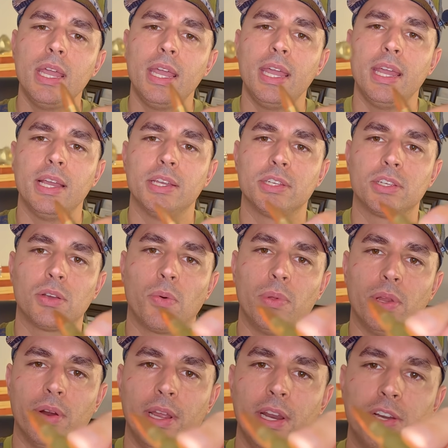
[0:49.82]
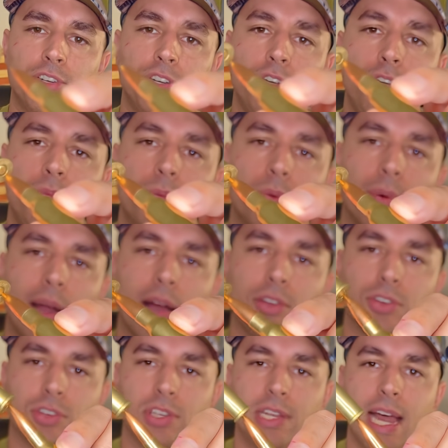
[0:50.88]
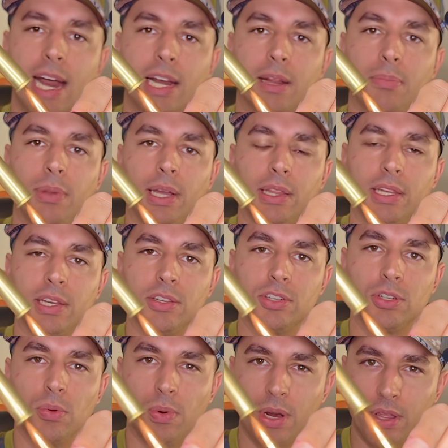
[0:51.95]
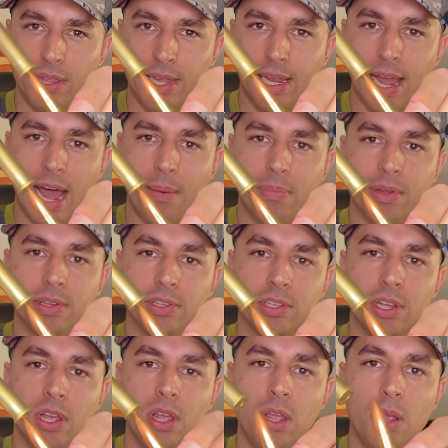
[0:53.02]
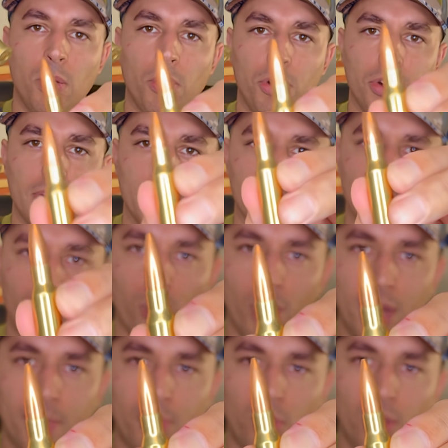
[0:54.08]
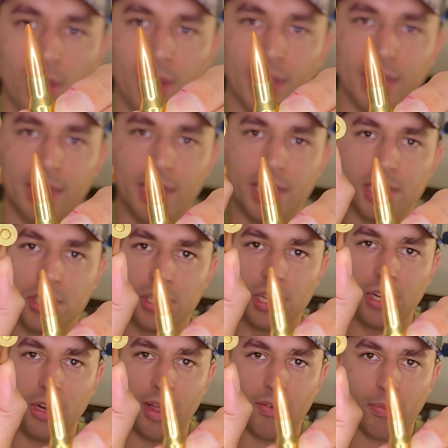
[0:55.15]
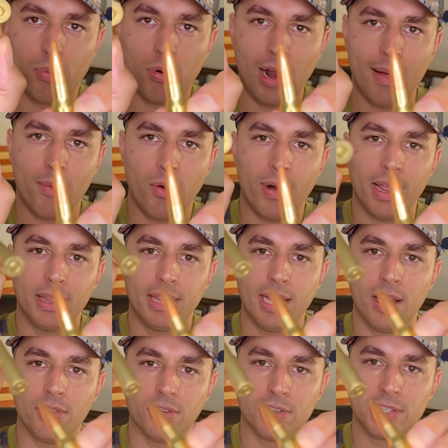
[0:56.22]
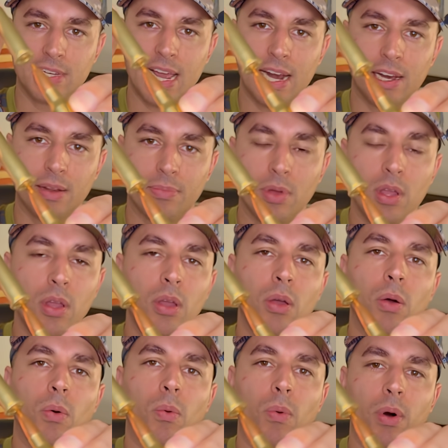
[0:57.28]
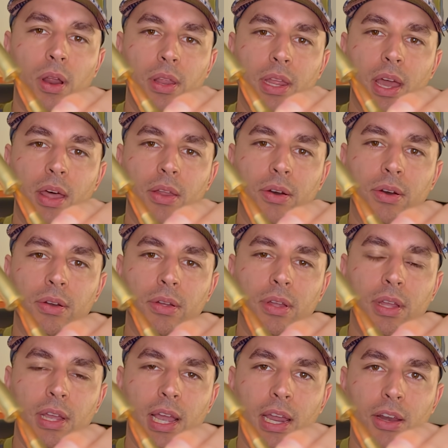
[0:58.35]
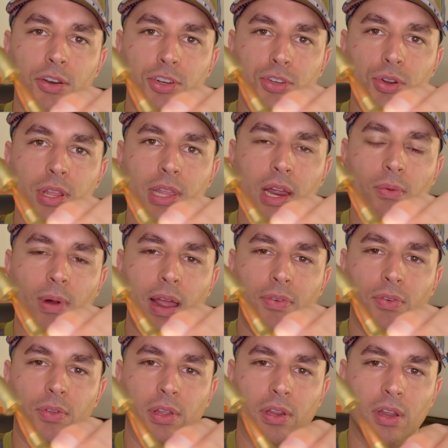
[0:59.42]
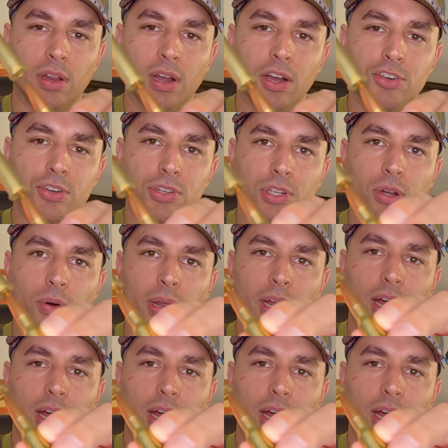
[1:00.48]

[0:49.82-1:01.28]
is when they're in a tube, the rounds are stacked up like this. So what do you think happens when you take a pointed bullet like this and you have a primer right there? They're stacked up one on the other, and you're shooting that rifle and the concussion's going